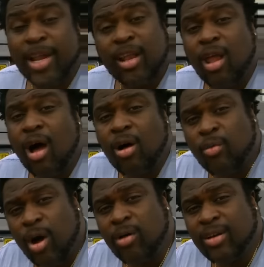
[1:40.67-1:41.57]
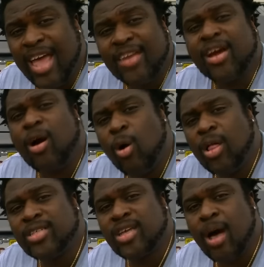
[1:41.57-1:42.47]
been a long road, and Nichole
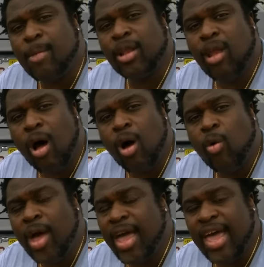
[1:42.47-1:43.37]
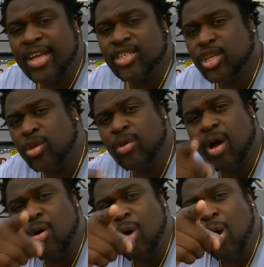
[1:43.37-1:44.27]
has come a long way. And as you
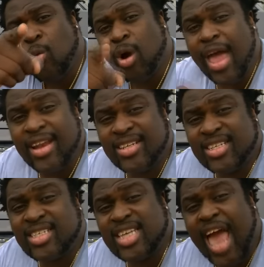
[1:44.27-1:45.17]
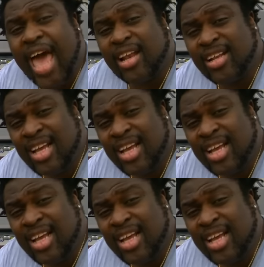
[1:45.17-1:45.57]
know, we're heading to Seattle.